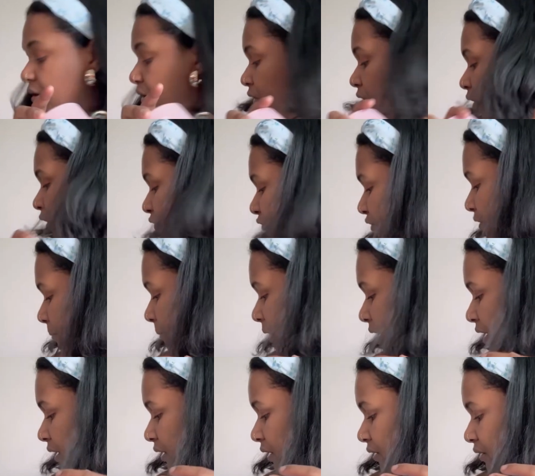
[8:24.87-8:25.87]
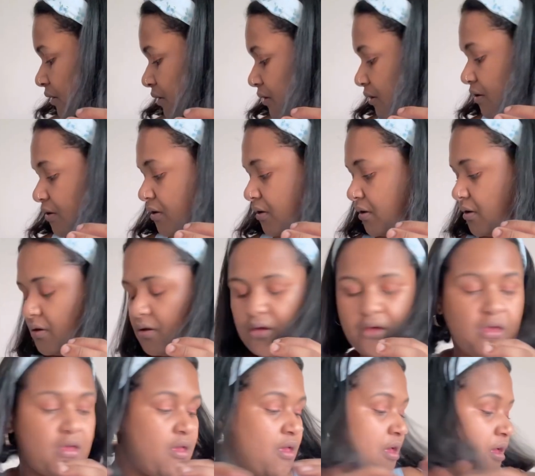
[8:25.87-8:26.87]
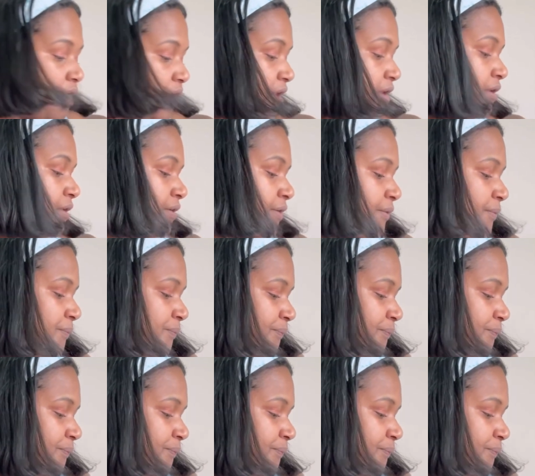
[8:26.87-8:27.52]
coffee mug and a